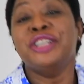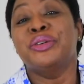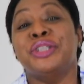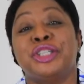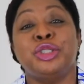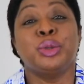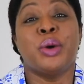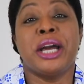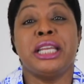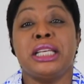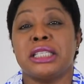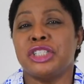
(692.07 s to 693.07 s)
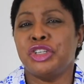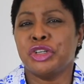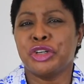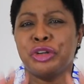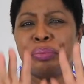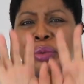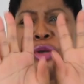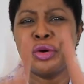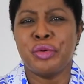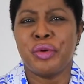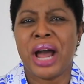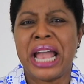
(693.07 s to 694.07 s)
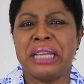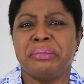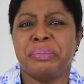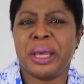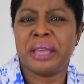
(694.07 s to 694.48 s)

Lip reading: Check it out. Check it out now.